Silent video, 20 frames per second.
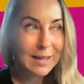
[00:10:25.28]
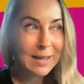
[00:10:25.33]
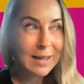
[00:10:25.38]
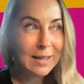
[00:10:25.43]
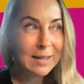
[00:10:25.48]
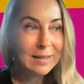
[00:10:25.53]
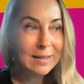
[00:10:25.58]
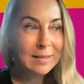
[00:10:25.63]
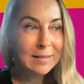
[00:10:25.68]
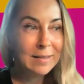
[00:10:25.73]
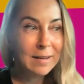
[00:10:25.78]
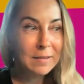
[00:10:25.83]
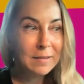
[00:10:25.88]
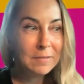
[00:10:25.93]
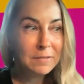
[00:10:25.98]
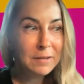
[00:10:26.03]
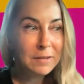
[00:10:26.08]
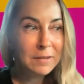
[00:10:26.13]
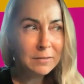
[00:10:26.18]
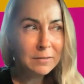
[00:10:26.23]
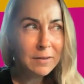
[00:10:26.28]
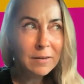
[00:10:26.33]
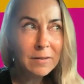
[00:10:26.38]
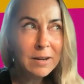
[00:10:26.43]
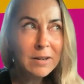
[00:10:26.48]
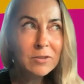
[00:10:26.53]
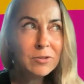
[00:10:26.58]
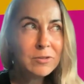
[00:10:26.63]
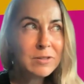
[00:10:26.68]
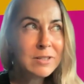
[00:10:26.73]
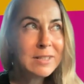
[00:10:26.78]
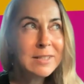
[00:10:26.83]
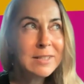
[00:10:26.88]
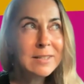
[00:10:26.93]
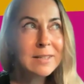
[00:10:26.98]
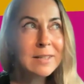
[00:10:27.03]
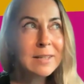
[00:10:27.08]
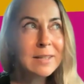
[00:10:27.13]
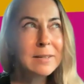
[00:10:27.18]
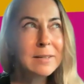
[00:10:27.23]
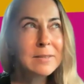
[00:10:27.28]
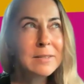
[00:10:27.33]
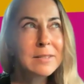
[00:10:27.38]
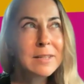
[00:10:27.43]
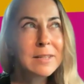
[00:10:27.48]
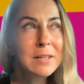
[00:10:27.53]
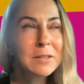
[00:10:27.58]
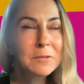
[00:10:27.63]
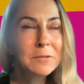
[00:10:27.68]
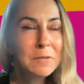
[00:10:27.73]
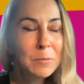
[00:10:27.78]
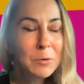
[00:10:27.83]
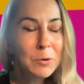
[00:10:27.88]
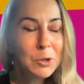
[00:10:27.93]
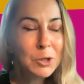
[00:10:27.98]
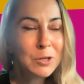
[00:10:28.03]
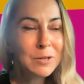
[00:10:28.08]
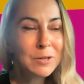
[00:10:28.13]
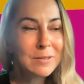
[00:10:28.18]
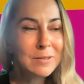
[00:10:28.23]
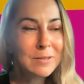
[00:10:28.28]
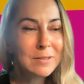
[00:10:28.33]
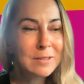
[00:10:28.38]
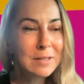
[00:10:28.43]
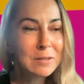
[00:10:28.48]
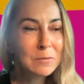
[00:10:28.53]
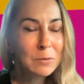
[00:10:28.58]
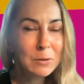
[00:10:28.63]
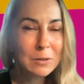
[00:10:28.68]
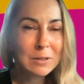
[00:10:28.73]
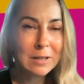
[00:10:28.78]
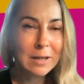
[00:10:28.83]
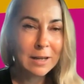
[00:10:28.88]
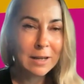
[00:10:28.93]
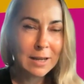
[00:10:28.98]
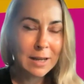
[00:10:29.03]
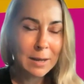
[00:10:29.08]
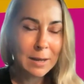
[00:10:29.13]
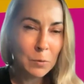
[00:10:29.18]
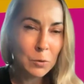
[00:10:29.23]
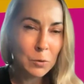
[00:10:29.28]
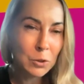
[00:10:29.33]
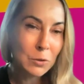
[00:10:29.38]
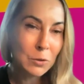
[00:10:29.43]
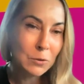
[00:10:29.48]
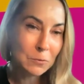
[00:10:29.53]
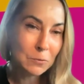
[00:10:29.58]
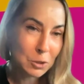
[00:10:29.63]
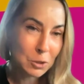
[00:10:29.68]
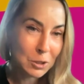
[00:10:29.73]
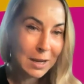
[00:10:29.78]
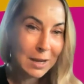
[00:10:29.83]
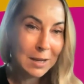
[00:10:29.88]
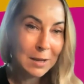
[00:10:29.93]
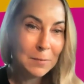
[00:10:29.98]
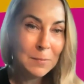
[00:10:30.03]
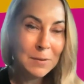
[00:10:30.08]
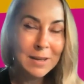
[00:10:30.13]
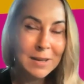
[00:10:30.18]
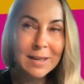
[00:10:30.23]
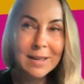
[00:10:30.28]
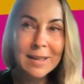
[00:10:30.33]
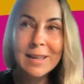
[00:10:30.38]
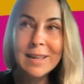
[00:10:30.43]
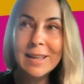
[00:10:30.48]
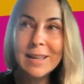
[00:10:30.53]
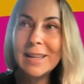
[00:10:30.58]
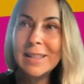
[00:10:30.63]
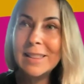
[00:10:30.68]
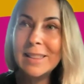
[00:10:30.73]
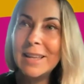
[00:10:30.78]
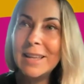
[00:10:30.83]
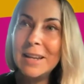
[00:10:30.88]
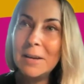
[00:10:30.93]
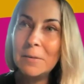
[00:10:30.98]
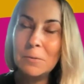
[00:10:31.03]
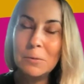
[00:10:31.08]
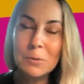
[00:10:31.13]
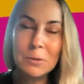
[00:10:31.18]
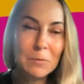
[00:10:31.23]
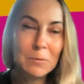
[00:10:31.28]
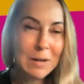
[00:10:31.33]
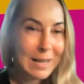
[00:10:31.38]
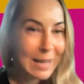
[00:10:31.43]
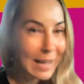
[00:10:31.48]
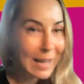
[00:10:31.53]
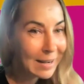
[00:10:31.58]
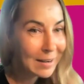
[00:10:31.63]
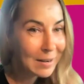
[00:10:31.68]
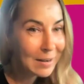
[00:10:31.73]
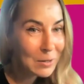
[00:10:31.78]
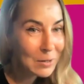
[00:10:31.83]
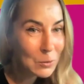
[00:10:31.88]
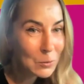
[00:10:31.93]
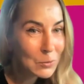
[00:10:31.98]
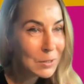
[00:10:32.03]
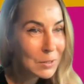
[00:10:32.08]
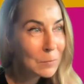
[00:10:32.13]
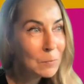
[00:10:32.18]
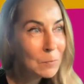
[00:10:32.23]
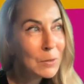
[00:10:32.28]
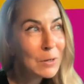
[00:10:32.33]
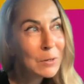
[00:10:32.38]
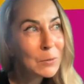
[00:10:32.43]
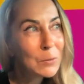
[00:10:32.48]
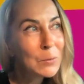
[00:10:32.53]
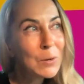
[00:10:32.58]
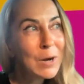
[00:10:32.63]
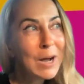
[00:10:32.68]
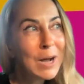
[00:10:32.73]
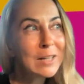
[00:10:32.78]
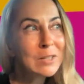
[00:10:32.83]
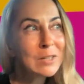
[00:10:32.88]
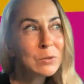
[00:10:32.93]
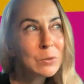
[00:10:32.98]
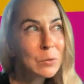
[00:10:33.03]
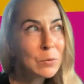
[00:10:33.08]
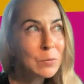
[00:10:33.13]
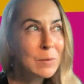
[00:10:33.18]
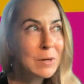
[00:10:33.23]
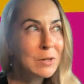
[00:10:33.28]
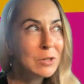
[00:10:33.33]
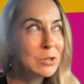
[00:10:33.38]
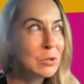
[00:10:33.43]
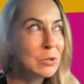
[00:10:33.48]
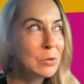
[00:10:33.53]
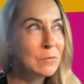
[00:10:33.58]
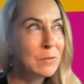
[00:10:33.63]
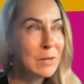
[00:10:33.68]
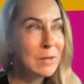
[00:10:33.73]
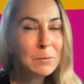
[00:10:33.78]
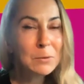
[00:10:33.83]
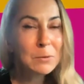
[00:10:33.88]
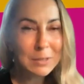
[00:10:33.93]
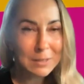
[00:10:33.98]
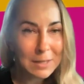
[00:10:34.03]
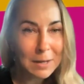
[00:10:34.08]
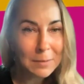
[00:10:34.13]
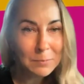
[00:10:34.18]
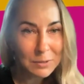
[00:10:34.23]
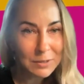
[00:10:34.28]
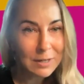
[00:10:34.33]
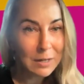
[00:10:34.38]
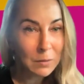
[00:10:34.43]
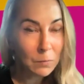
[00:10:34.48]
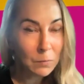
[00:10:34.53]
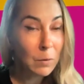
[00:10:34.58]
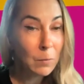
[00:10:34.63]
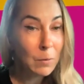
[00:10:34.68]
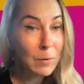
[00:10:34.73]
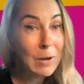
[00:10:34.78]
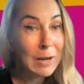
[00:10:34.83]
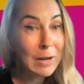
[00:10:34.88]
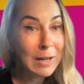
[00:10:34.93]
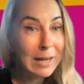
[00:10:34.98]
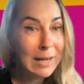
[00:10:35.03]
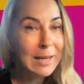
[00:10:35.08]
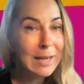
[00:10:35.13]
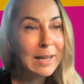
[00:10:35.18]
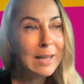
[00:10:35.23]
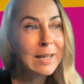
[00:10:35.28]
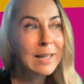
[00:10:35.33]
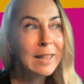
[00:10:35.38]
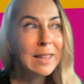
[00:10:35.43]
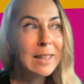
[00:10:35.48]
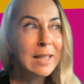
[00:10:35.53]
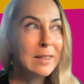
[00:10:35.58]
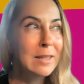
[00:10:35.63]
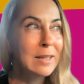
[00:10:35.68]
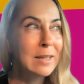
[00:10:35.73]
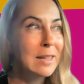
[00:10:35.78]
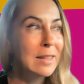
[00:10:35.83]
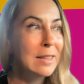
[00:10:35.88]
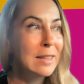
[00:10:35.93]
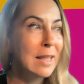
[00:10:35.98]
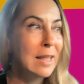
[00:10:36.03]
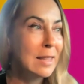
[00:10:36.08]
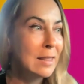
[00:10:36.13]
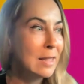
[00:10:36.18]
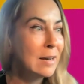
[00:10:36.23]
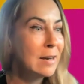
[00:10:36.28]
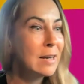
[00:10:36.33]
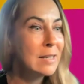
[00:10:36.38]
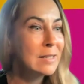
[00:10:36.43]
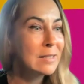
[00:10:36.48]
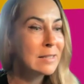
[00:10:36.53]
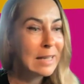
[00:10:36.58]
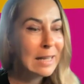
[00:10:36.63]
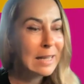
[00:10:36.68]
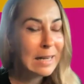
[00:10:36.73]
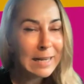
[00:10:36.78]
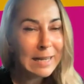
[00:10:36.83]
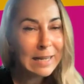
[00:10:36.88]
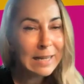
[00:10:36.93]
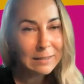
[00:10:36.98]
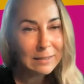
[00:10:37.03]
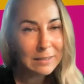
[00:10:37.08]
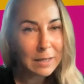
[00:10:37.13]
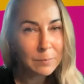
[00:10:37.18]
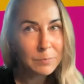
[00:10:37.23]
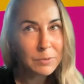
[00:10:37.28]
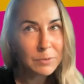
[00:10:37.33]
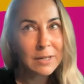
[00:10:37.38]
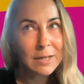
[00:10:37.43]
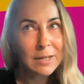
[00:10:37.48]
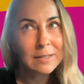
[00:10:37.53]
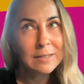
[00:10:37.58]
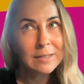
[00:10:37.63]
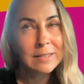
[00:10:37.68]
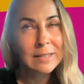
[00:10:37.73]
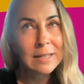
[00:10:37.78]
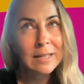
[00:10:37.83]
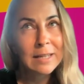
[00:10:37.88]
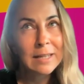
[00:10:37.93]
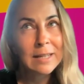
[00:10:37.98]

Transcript: And I felt very interesting, this kind of emotions. It was like emotion of shame. And then I was really angry to someone who had so much of, it was a dump site where we were cleaning, and that there is illegal dump site.